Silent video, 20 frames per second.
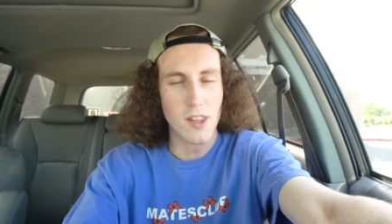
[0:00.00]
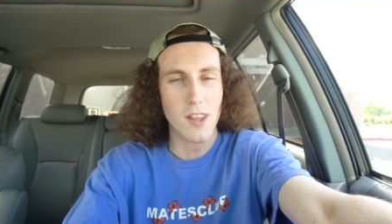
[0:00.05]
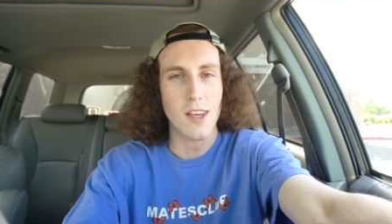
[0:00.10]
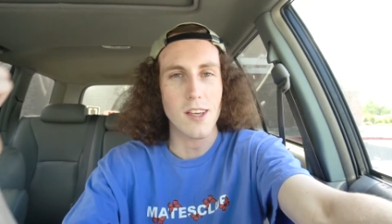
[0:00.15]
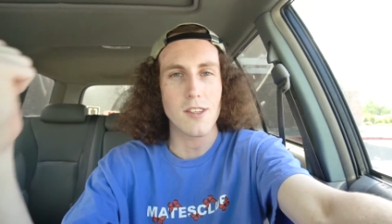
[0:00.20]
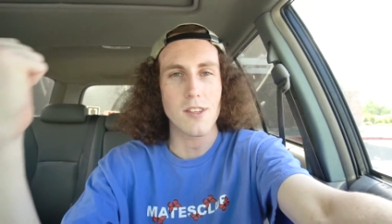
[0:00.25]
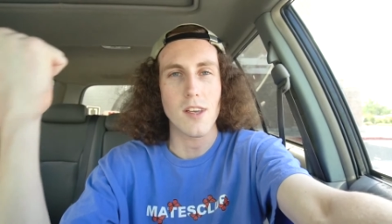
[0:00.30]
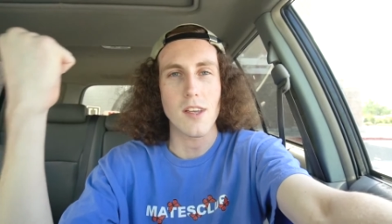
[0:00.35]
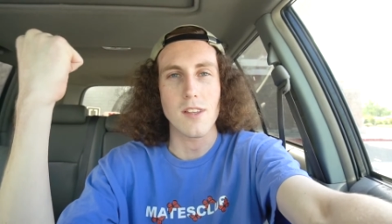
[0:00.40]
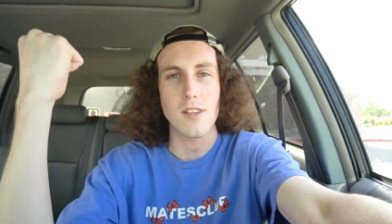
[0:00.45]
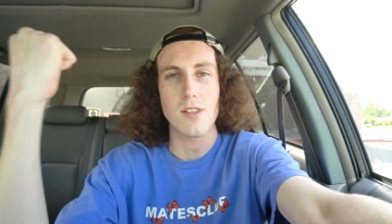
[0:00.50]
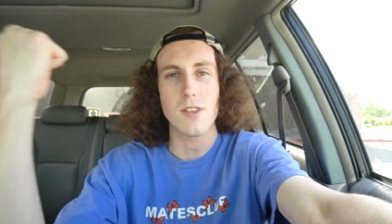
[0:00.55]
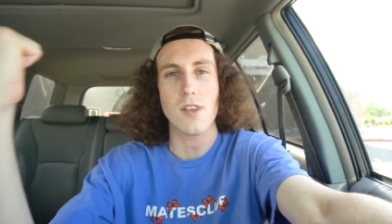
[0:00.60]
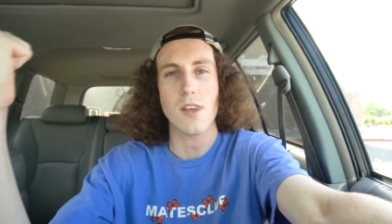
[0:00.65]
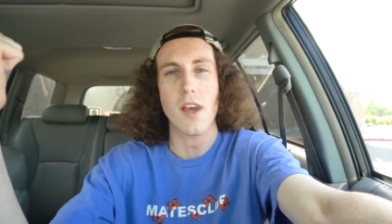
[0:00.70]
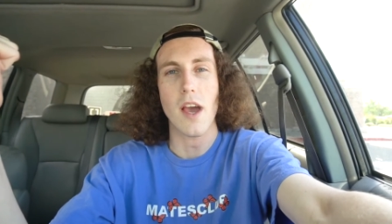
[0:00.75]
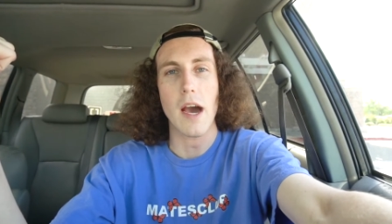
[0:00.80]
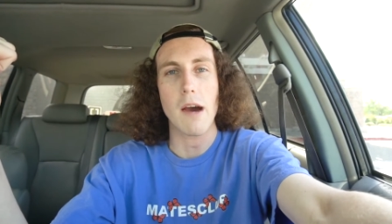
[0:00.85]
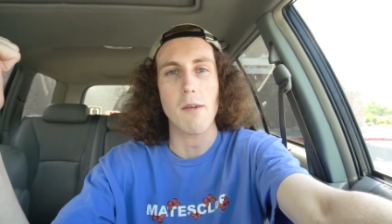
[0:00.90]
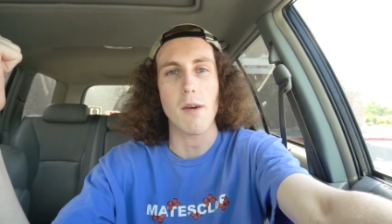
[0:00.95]
this and
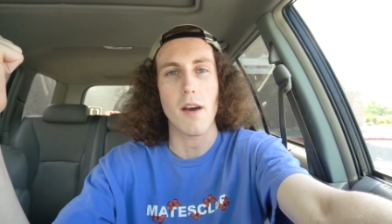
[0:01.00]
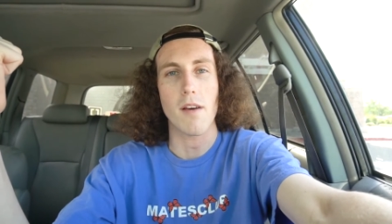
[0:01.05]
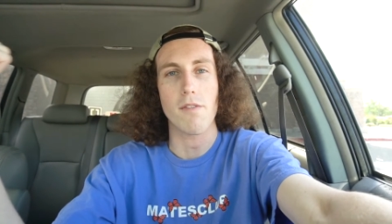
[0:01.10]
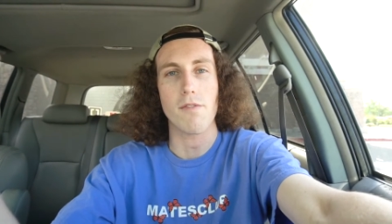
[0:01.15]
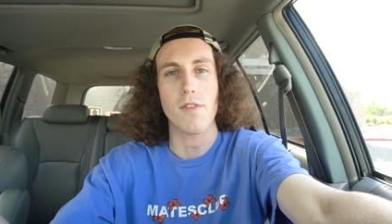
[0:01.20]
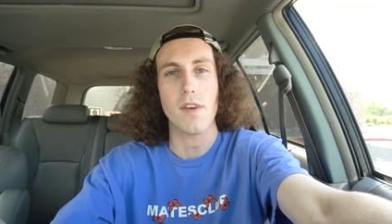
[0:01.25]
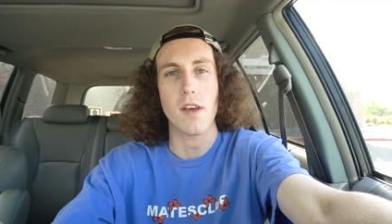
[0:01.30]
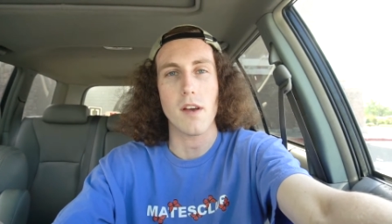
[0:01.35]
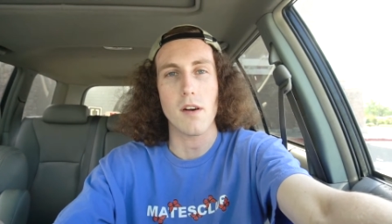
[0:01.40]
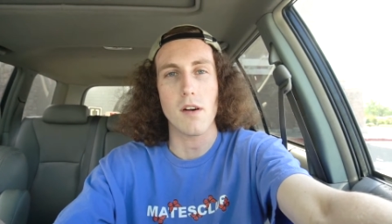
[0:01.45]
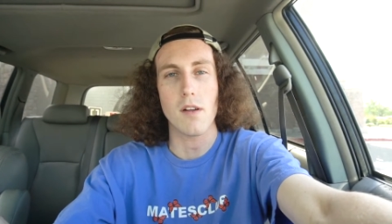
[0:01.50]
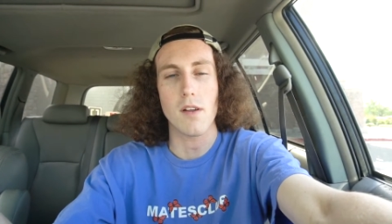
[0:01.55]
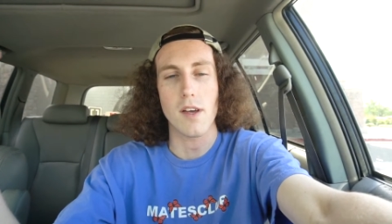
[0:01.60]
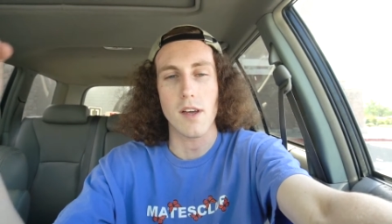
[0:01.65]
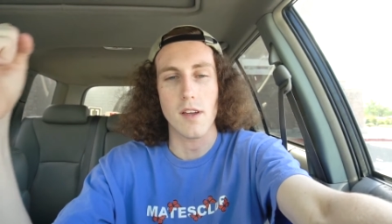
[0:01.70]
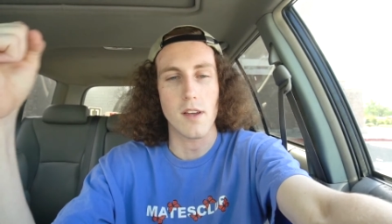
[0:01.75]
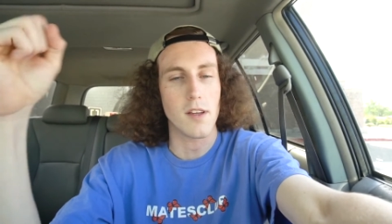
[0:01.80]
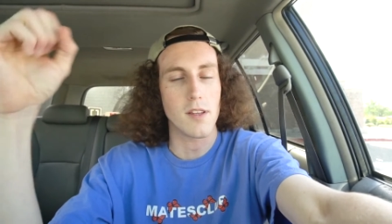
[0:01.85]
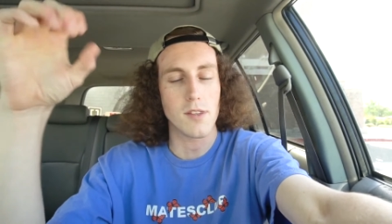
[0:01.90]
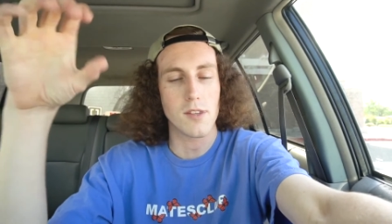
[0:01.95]
see how I feel.
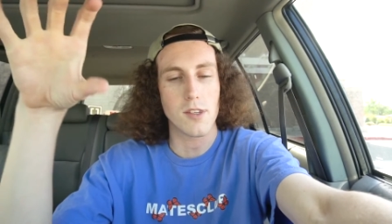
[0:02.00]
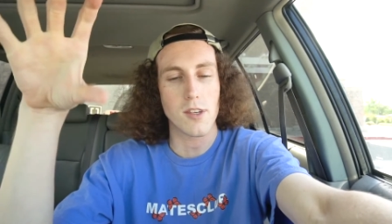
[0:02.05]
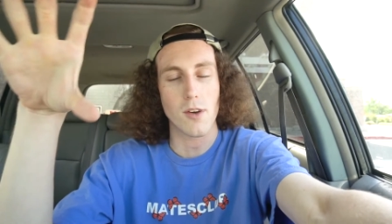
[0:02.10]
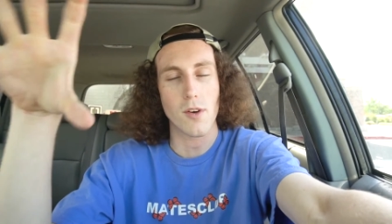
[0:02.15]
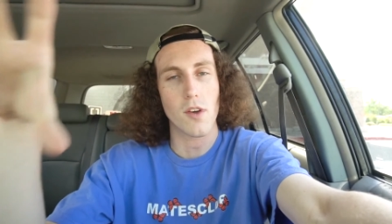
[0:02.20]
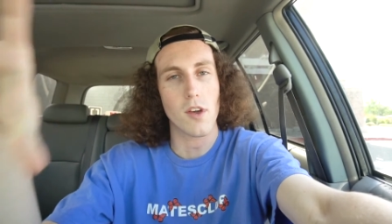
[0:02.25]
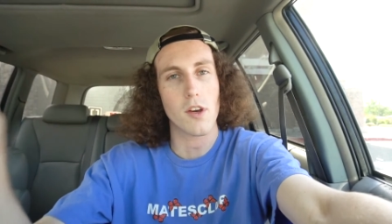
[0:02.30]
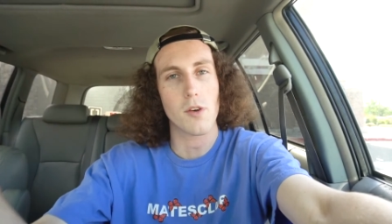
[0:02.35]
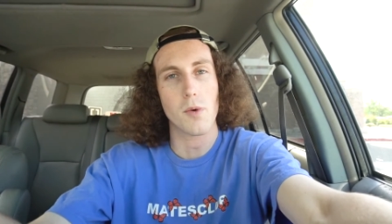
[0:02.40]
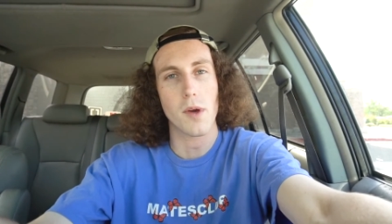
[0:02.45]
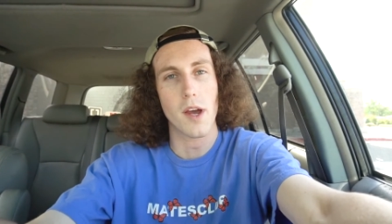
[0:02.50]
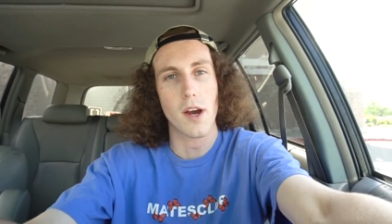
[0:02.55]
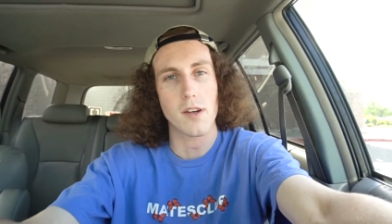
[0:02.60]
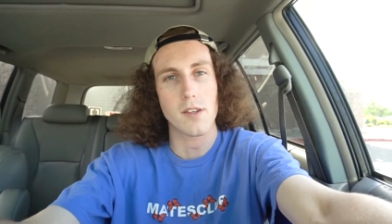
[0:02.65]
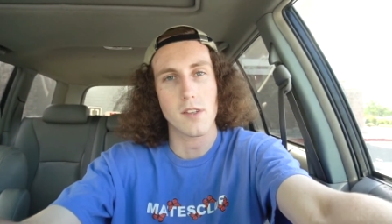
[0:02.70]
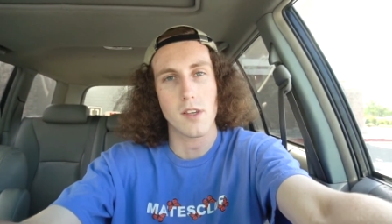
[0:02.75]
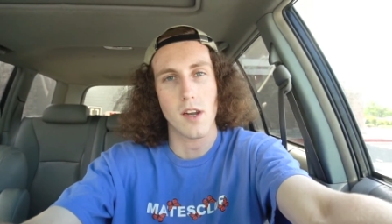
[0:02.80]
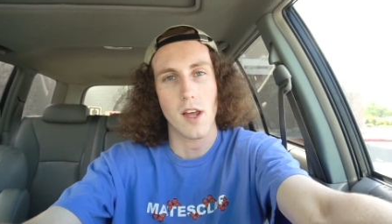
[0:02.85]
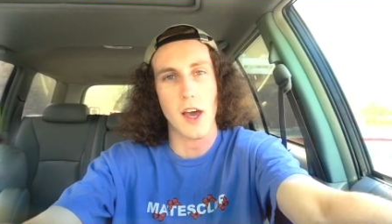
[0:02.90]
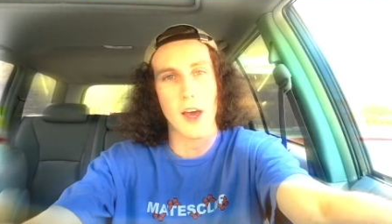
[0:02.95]
And so here we are
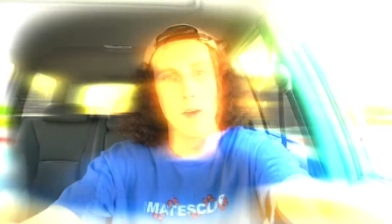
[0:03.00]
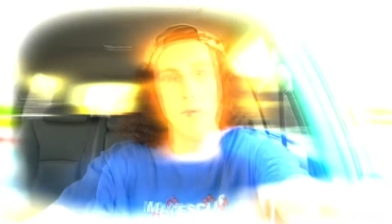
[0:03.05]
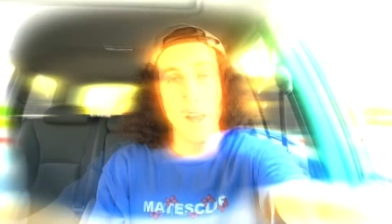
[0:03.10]
today.